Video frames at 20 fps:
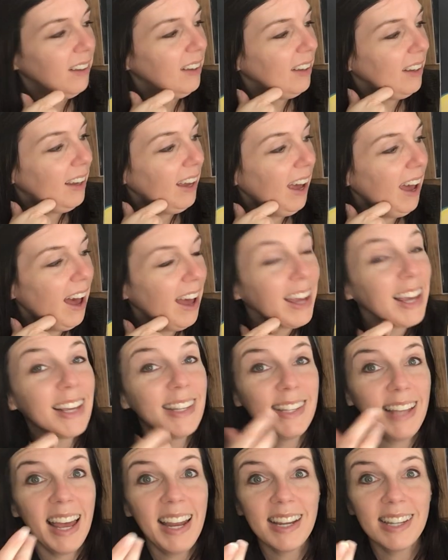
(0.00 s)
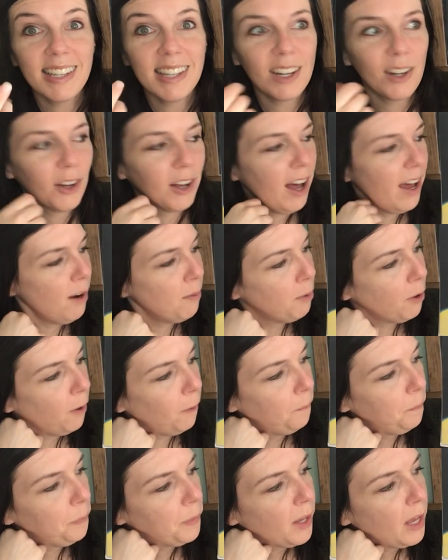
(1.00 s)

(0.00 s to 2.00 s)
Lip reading: Yeah, he said it's incredible.